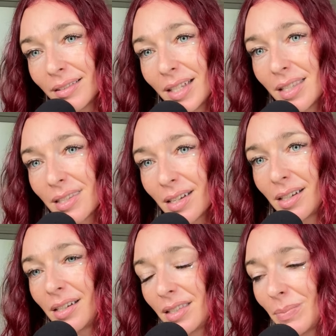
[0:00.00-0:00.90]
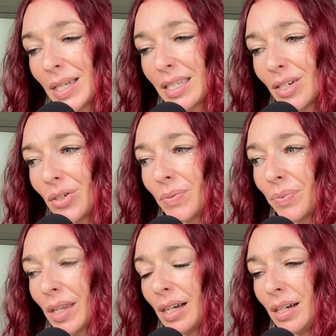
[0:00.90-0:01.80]
It's a, it's a big deal.
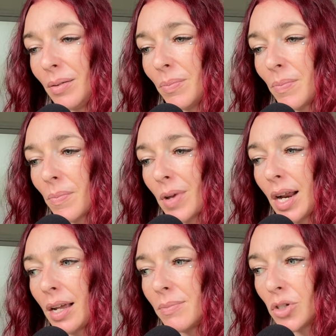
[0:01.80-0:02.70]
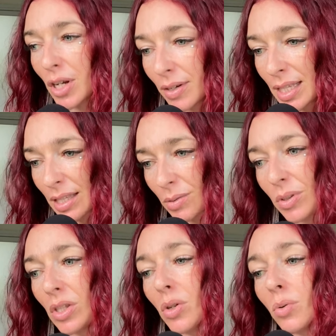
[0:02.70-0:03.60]
Um, but I'm sharing this
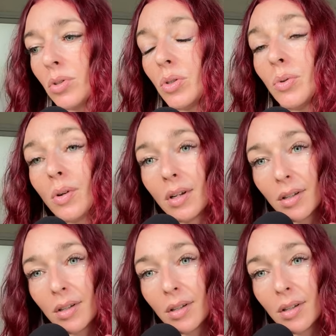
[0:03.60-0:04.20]
with you to